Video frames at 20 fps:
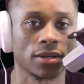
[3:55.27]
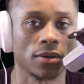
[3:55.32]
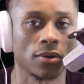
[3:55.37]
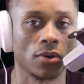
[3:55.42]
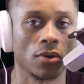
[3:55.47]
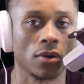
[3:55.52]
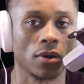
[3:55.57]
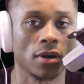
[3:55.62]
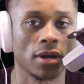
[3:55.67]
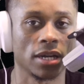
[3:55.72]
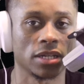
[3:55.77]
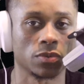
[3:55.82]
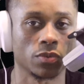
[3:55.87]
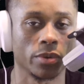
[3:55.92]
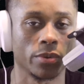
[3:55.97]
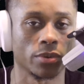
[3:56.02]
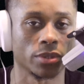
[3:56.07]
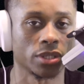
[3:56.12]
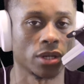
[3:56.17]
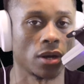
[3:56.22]
or as we
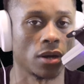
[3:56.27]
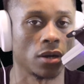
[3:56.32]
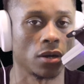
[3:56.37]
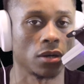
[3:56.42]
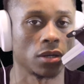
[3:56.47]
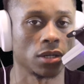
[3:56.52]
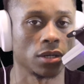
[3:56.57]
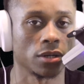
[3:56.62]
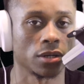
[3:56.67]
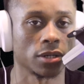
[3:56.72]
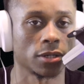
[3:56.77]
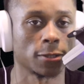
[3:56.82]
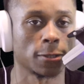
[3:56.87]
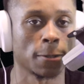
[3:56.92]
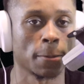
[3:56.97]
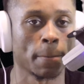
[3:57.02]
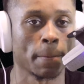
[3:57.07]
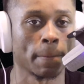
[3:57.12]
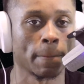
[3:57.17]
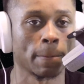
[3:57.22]
were taught, or
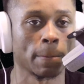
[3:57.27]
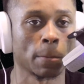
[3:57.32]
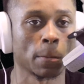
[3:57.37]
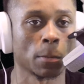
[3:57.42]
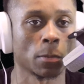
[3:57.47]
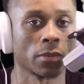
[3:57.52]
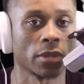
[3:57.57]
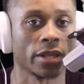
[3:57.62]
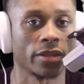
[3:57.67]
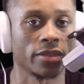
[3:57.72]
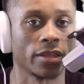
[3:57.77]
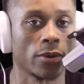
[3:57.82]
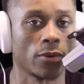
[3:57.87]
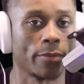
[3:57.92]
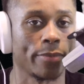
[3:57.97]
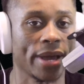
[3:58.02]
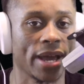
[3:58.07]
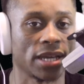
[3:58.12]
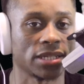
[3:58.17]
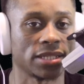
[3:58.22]
that were
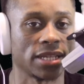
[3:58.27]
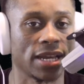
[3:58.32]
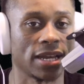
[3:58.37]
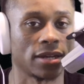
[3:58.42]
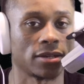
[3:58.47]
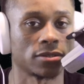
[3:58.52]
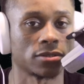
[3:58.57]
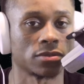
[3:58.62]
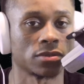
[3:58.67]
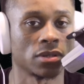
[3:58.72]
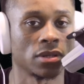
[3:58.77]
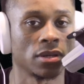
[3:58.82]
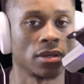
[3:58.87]
passed down,